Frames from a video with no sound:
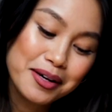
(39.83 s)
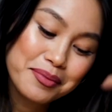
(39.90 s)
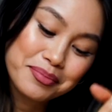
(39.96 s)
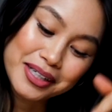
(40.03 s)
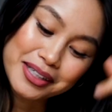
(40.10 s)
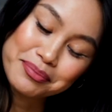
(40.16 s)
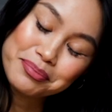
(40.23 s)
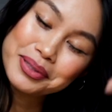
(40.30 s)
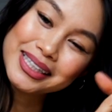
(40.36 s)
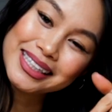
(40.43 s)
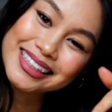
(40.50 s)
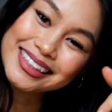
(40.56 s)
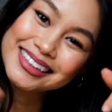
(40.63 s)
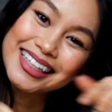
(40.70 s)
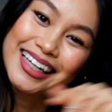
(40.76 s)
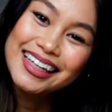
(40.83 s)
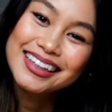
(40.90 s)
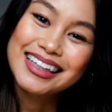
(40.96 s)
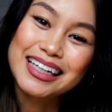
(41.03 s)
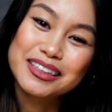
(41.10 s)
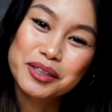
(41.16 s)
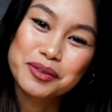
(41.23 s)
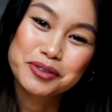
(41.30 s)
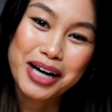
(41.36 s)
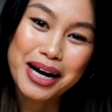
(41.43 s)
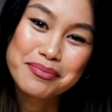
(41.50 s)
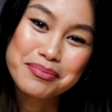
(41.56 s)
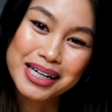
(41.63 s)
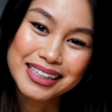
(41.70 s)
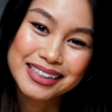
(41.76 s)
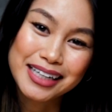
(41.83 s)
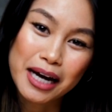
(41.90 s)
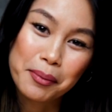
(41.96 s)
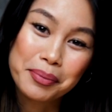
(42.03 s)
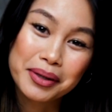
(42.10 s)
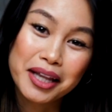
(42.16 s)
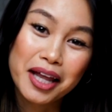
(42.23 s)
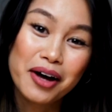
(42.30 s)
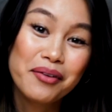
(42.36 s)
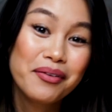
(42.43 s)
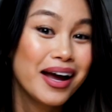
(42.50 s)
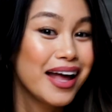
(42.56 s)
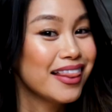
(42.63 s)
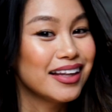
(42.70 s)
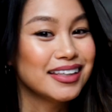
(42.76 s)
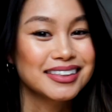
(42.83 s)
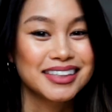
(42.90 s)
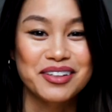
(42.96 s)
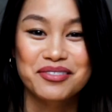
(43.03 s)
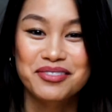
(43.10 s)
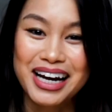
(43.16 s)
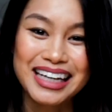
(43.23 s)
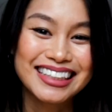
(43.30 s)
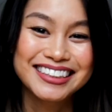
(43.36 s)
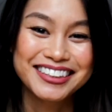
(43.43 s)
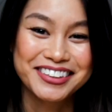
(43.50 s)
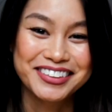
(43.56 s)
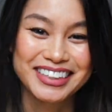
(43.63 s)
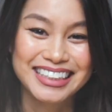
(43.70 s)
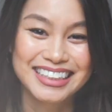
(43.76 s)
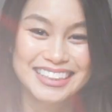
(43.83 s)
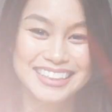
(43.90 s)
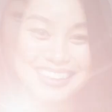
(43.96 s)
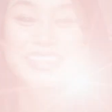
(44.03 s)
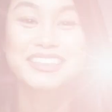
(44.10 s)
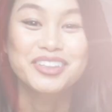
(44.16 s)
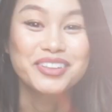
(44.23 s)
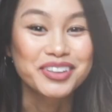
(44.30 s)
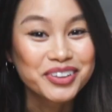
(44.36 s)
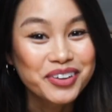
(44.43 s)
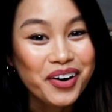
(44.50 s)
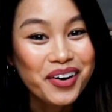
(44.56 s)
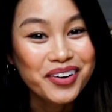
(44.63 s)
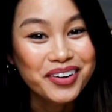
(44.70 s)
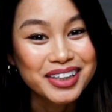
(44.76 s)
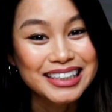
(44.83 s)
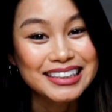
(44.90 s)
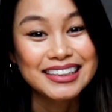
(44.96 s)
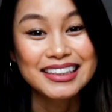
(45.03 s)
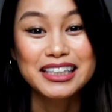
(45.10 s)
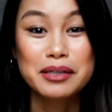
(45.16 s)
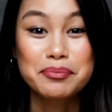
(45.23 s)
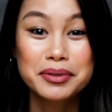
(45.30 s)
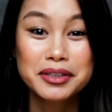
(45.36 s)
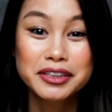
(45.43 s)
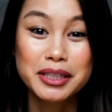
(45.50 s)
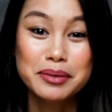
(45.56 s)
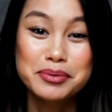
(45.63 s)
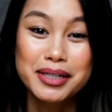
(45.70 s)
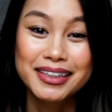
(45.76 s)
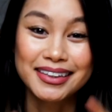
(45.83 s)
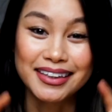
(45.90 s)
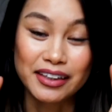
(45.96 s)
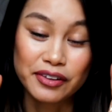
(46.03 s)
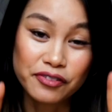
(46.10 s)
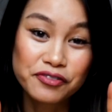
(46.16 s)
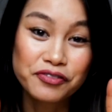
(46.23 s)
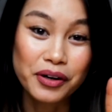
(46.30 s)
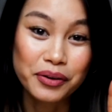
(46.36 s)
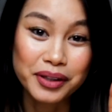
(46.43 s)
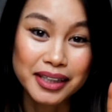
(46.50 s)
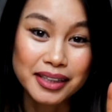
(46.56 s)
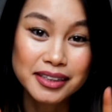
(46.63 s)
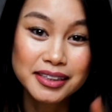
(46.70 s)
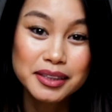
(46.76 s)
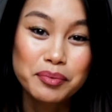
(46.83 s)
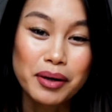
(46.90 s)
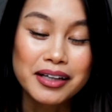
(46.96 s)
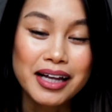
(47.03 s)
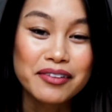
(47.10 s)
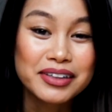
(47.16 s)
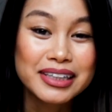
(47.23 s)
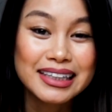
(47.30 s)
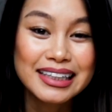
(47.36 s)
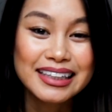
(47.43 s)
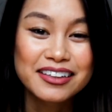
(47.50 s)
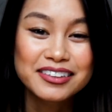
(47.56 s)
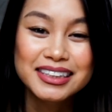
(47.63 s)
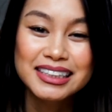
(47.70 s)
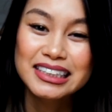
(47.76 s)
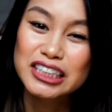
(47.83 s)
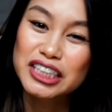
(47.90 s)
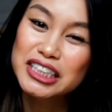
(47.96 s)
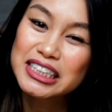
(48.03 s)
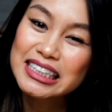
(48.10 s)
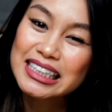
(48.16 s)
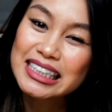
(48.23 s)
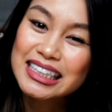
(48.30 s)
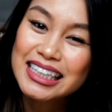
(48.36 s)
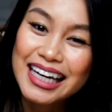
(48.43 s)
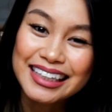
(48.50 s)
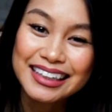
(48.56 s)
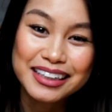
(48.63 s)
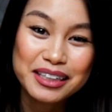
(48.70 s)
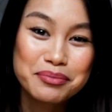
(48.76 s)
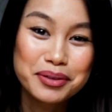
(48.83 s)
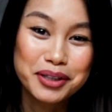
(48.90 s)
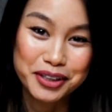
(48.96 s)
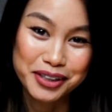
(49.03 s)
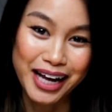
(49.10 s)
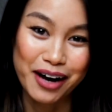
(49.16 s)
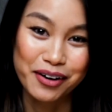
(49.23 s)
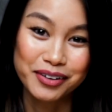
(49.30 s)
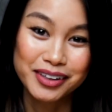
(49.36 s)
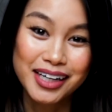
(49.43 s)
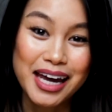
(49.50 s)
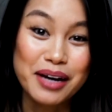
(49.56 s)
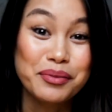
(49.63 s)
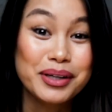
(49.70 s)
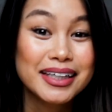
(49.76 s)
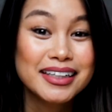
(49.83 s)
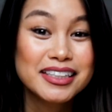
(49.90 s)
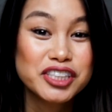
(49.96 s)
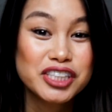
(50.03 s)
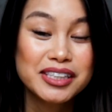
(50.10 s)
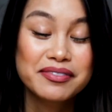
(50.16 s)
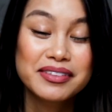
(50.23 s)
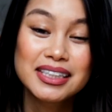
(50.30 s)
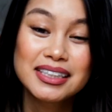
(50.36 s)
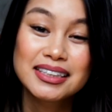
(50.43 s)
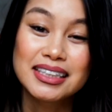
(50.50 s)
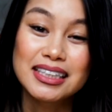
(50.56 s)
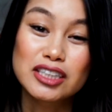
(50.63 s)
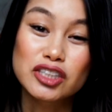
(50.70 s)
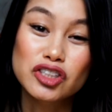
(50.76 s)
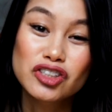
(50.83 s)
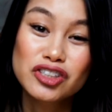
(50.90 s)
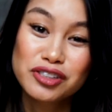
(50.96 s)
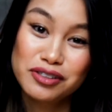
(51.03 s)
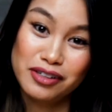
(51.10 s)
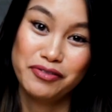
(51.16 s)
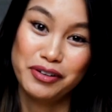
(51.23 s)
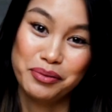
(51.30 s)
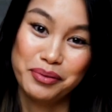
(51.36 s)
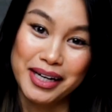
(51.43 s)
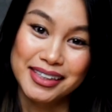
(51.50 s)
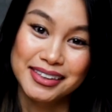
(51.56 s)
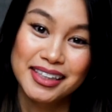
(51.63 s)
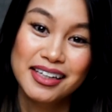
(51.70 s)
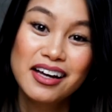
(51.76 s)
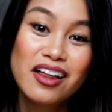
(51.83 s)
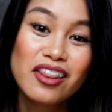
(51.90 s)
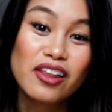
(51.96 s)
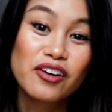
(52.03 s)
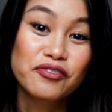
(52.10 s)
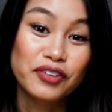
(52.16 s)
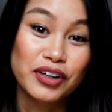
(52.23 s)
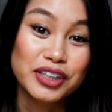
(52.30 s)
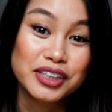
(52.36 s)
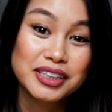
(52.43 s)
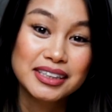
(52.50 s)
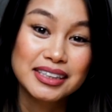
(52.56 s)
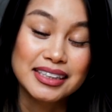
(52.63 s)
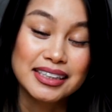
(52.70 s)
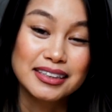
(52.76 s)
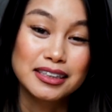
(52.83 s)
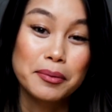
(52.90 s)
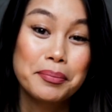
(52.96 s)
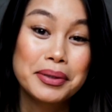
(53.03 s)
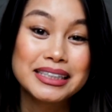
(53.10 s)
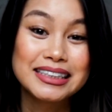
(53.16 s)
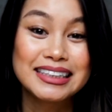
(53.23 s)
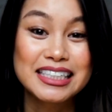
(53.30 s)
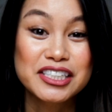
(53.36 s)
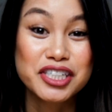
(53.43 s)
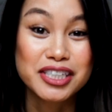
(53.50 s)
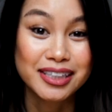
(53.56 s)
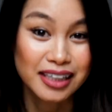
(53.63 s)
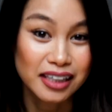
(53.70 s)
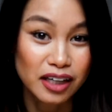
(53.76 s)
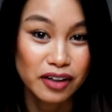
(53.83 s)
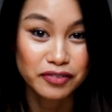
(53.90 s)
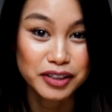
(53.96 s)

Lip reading: pretty please hit that subscribe button down below and let's get right into it. So the goal is to keep your subject in focus while everything else is just slightly blurred out. And we can achieve this in two different ways. The first is the positioning of